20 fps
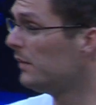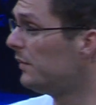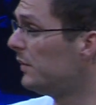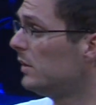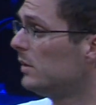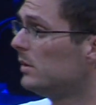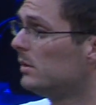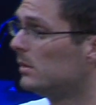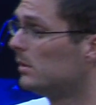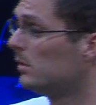if
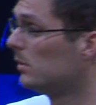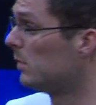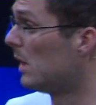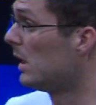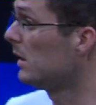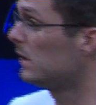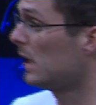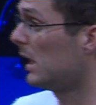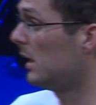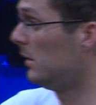you
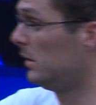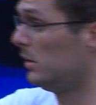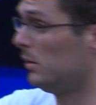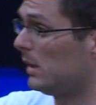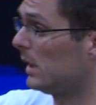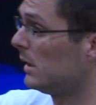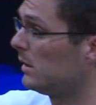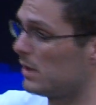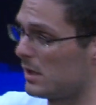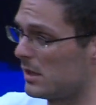want, you
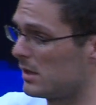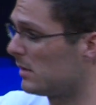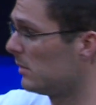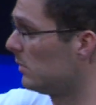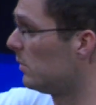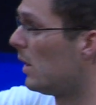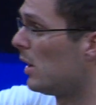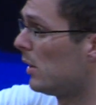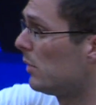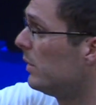can just
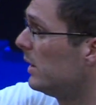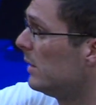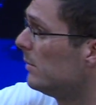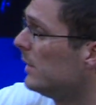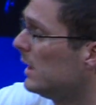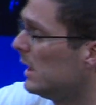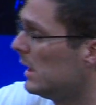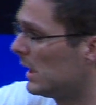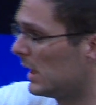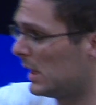walk with
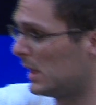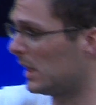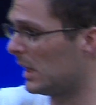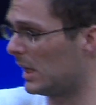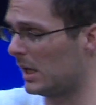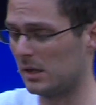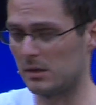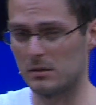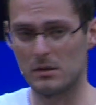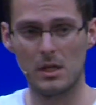me, and
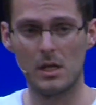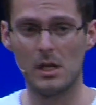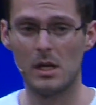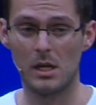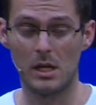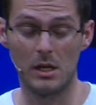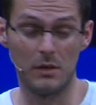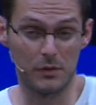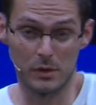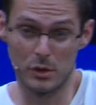I
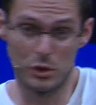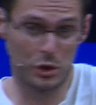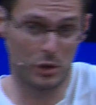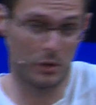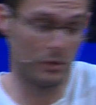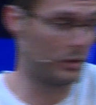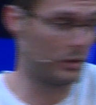even show